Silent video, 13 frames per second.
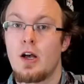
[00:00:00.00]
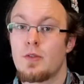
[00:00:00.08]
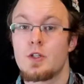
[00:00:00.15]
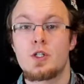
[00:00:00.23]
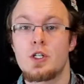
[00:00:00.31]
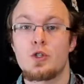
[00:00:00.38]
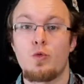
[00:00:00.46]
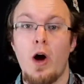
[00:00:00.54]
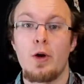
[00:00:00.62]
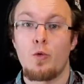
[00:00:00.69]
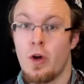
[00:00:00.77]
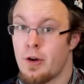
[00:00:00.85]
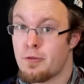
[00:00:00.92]
This is why
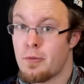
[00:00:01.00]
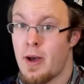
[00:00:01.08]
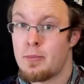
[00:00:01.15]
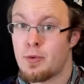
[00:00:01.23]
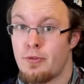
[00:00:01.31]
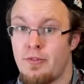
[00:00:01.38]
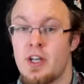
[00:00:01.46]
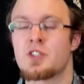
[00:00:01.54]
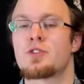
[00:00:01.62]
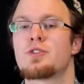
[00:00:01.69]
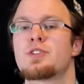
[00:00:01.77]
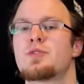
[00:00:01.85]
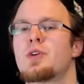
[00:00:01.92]
one of my
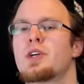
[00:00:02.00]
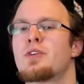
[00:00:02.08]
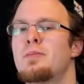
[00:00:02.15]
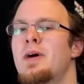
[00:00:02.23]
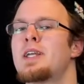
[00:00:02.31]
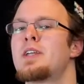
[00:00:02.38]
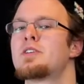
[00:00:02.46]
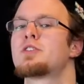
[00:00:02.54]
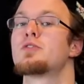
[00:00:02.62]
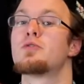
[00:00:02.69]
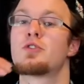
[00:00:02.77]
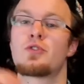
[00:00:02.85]
professors recommended to